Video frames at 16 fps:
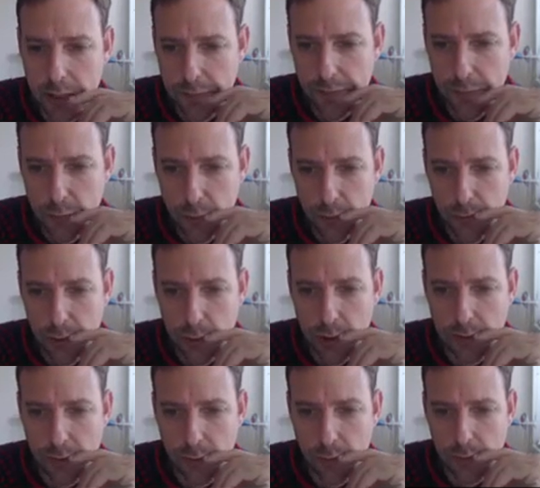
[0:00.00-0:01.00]
then food
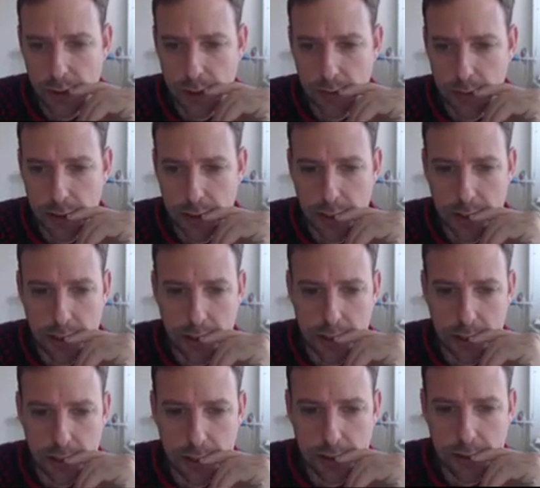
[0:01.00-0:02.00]
with 24% rate.
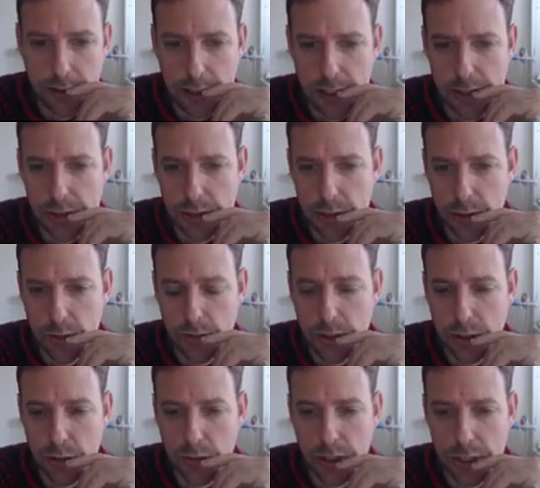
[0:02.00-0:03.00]
Okay, and the last
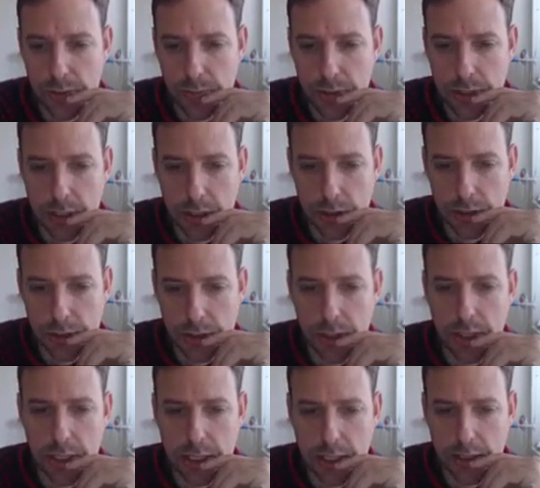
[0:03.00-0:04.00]
two are transportation.
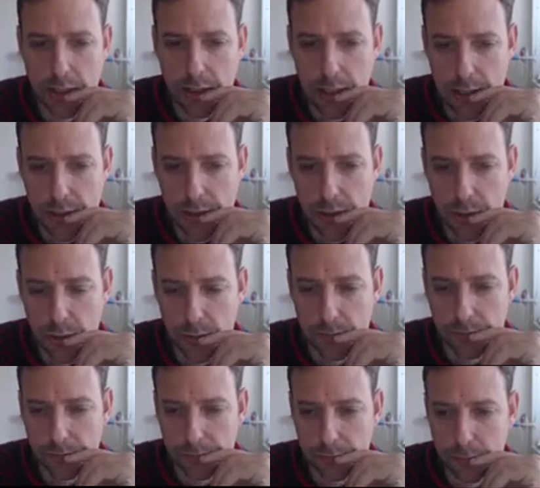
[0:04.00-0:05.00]
So again, the last
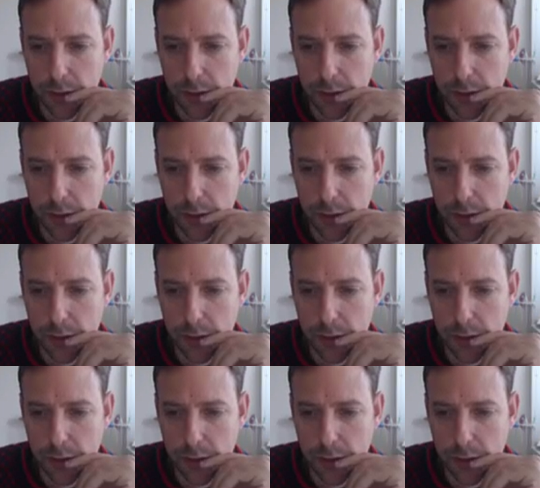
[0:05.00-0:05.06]
two.